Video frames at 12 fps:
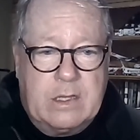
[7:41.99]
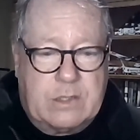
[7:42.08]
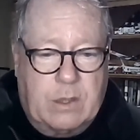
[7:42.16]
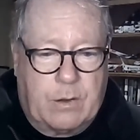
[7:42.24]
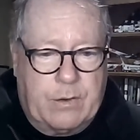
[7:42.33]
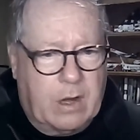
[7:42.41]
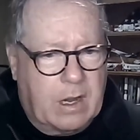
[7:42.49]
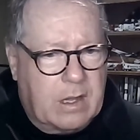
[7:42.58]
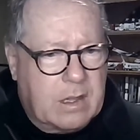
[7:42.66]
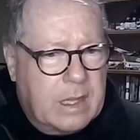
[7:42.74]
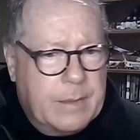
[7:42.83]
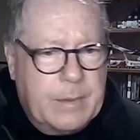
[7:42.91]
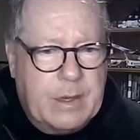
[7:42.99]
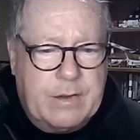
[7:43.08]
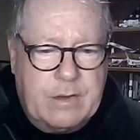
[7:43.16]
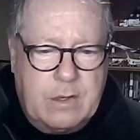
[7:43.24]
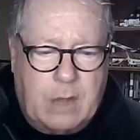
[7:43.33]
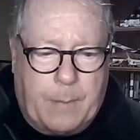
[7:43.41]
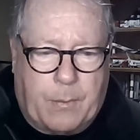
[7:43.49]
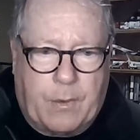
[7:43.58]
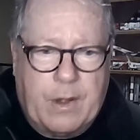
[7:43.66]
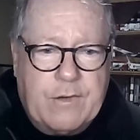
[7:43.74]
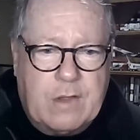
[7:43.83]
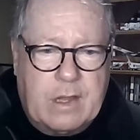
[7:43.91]
So you're not limited
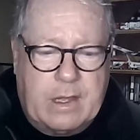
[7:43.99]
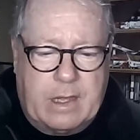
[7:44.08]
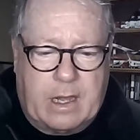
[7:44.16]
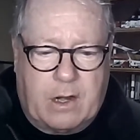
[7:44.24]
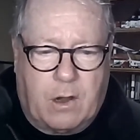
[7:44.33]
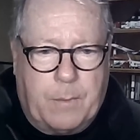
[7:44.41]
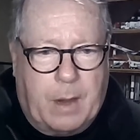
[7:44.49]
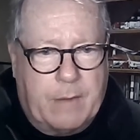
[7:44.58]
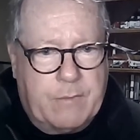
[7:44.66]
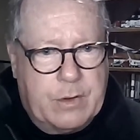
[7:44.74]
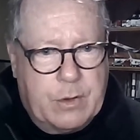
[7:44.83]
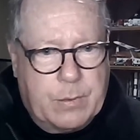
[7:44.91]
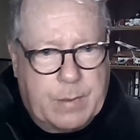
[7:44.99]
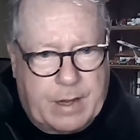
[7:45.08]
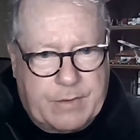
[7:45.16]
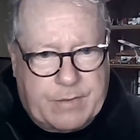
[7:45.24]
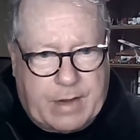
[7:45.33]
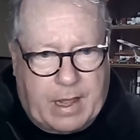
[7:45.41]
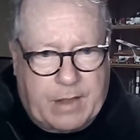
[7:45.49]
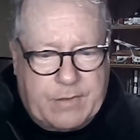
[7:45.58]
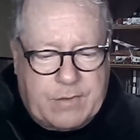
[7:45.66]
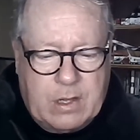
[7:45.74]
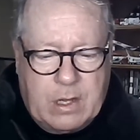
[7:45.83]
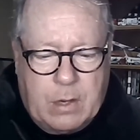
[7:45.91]
operationally at all by renewable natural
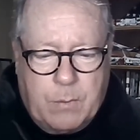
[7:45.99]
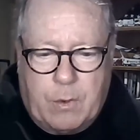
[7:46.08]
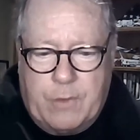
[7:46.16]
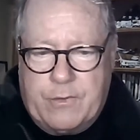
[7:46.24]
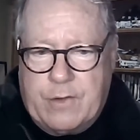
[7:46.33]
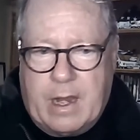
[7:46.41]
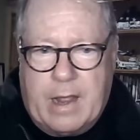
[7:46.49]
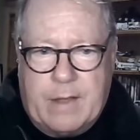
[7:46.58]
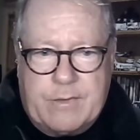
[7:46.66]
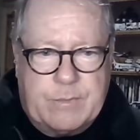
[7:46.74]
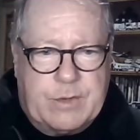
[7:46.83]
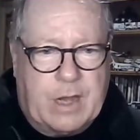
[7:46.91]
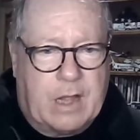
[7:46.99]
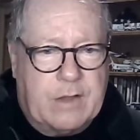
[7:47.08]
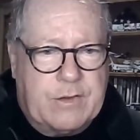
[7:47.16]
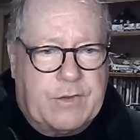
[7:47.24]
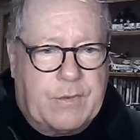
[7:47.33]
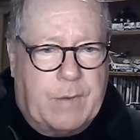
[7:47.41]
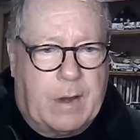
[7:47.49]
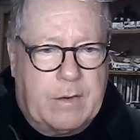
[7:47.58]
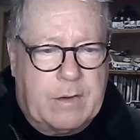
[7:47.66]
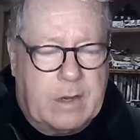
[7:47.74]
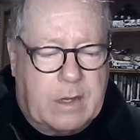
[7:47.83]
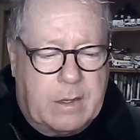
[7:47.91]
gas, whereas you're going to have some challenges
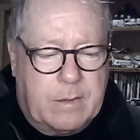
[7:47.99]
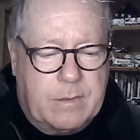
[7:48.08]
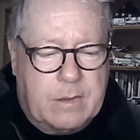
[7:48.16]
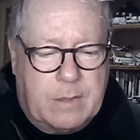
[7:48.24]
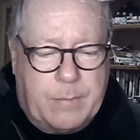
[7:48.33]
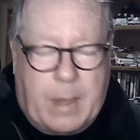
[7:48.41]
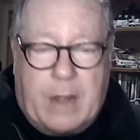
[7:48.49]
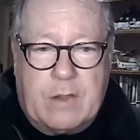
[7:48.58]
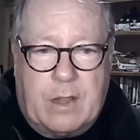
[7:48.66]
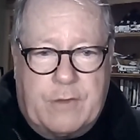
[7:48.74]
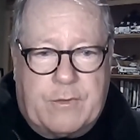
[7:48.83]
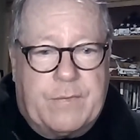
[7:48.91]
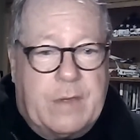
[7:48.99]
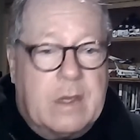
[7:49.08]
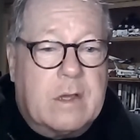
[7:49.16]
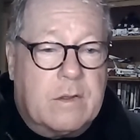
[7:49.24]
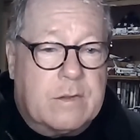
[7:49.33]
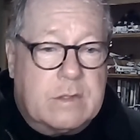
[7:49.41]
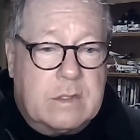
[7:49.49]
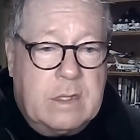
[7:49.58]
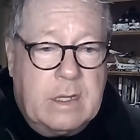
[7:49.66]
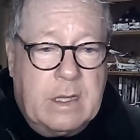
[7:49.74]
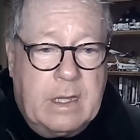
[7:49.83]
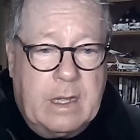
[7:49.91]
around um, the battery electric vehicles
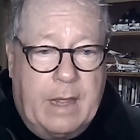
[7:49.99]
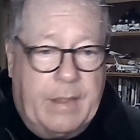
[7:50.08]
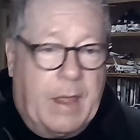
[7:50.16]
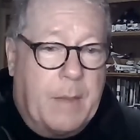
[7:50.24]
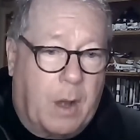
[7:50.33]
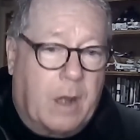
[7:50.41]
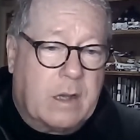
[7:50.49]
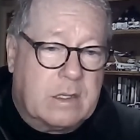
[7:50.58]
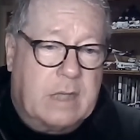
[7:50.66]
in that market